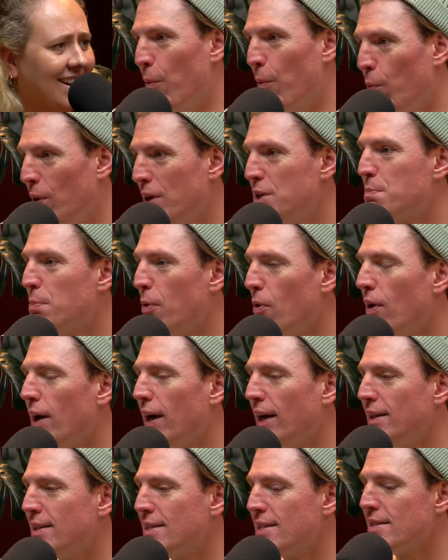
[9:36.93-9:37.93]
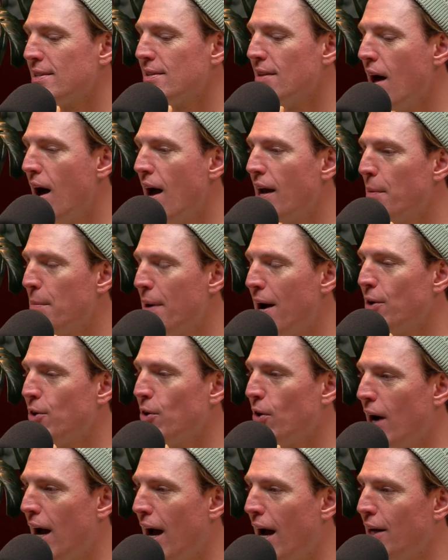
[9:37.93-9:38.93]
which point does lying about
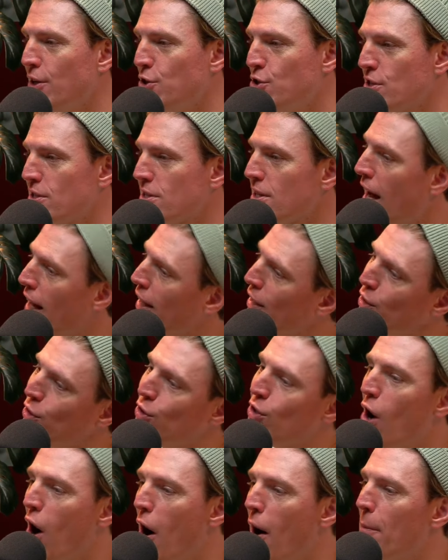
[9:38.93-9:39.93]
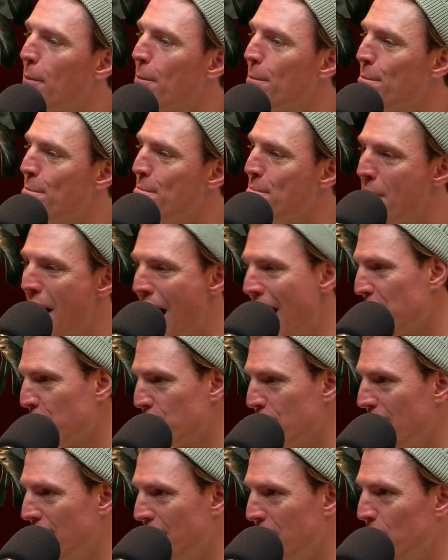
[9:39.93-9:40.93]
your age just like not
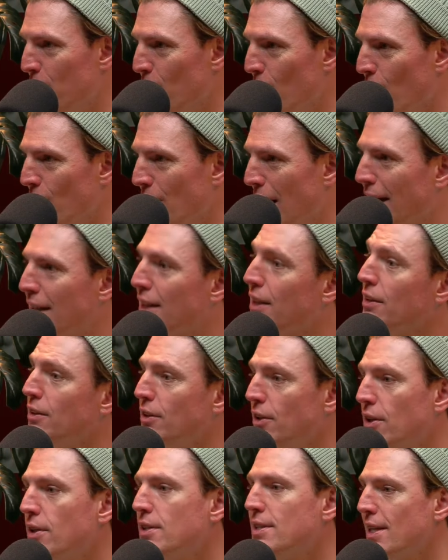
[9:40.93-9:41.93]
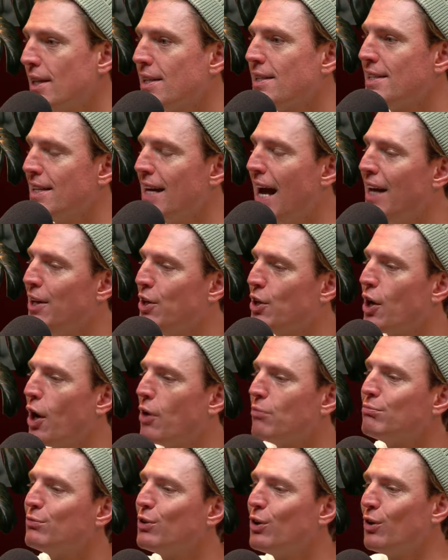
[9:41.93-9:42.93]
matter anymore? Like you're 68 and you go,
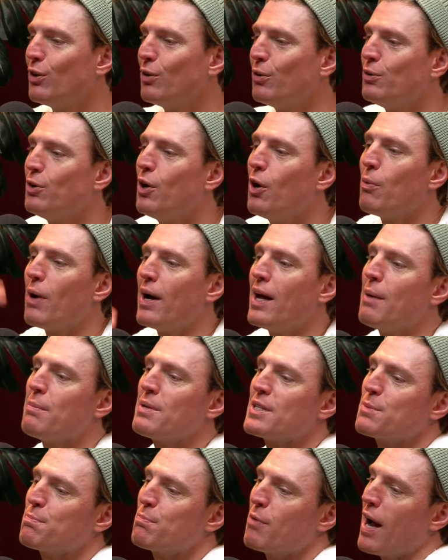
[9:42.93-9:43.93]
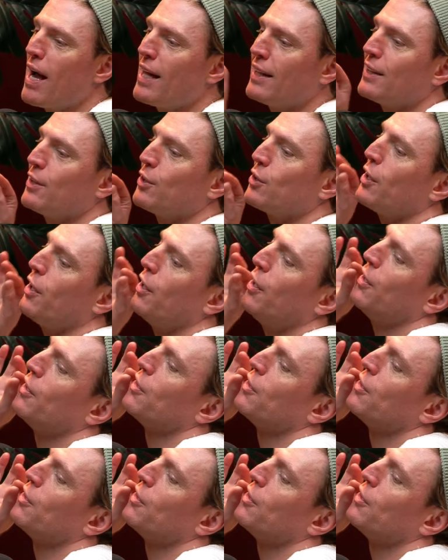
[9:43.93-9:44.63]
no, no, I am a spry little girl